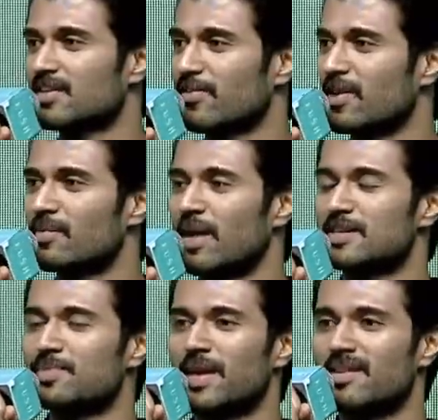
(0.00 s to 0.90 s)
this film
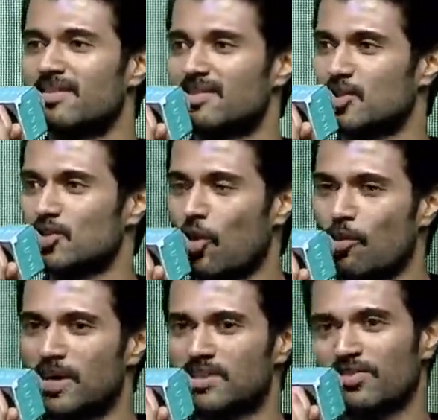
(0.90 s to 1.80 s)
has been
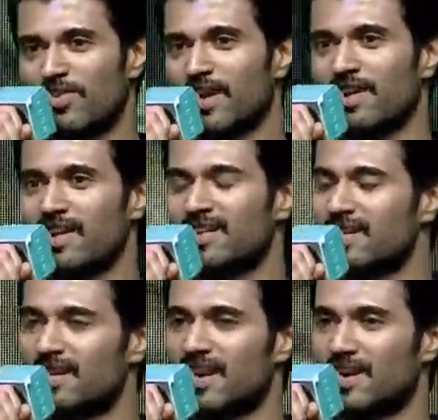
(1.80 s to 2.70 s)
so much fun and
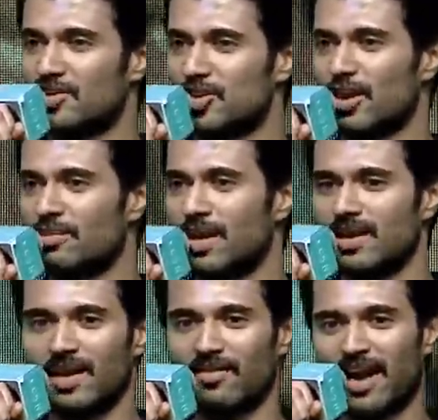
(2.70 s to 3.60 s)
really
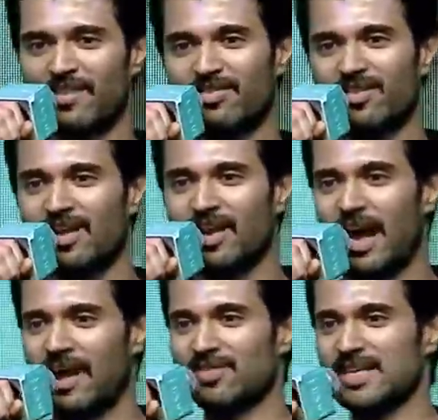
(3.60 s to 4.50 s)
enjoyable. I have,
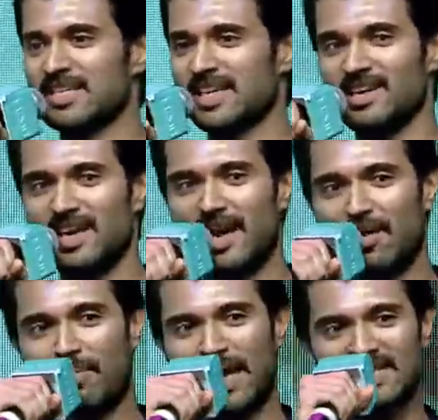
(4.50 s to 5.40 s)
I have this really
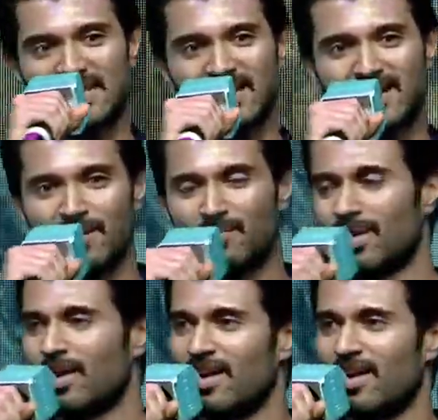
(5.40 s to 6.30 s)
amazing team
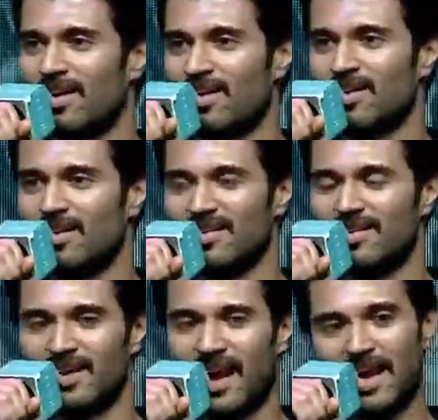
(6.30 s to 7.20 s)
uh,
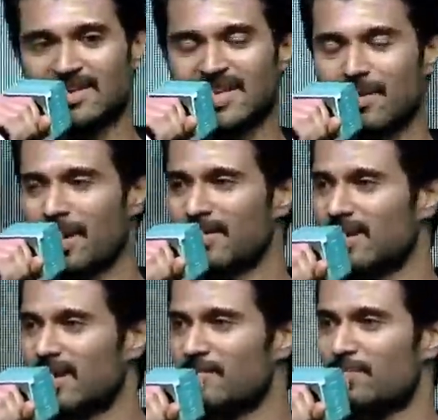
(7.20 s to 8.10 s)
and
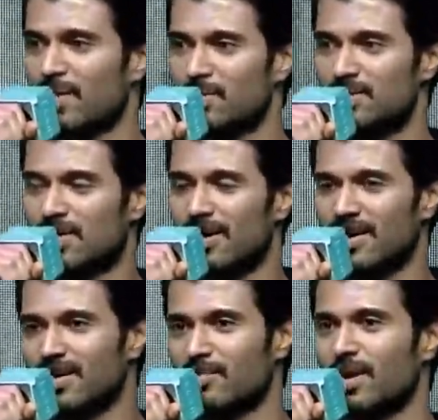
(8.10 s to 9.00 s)
Samantha, who's not
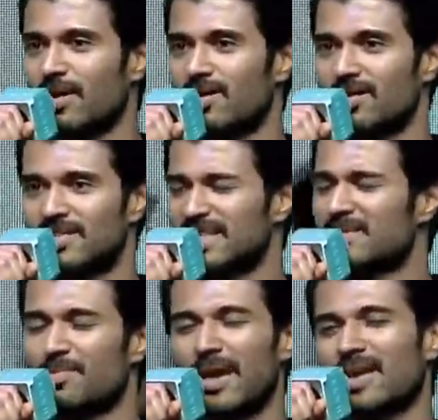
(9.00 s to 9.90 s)
here, but
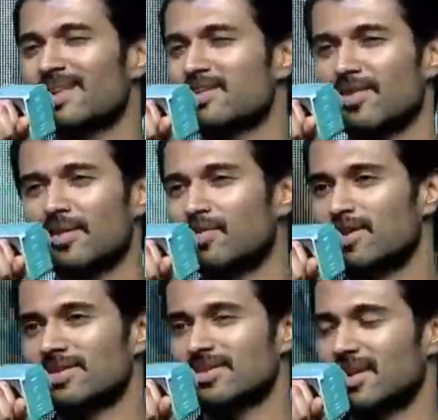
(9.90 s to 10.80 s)
just making this film
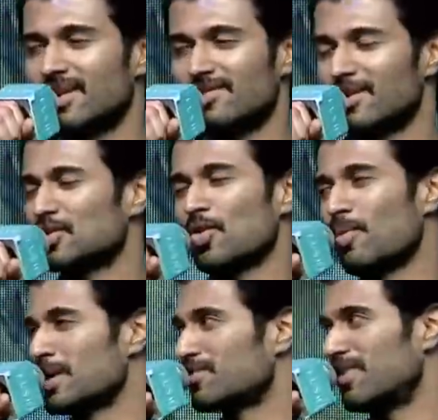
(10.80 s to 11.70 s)
was, uh, was
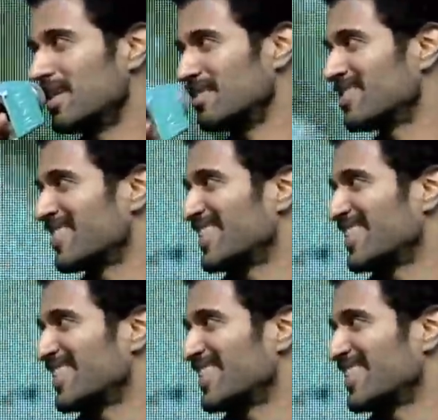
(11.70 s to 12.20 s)
so much fun.